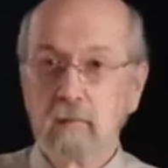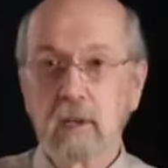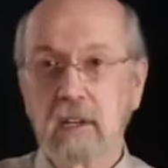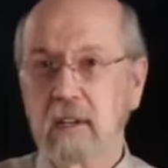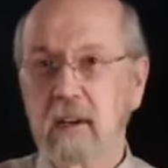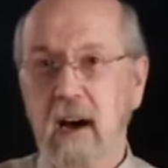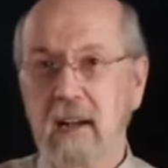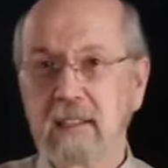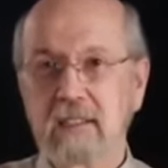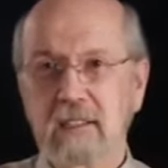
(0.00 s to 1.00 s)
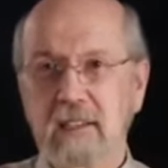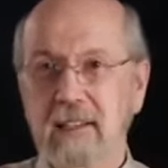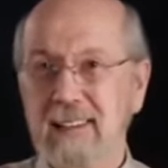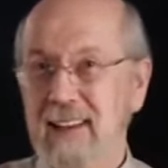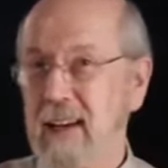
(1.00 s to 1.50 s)
Look at God's
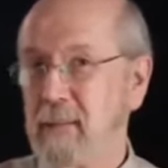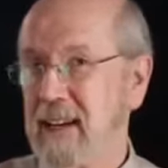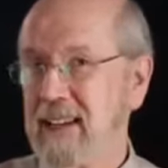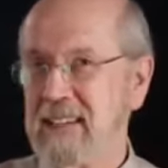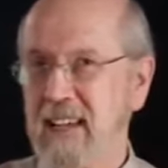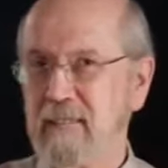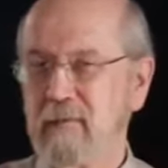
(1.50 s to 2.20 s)
claim in Isaiah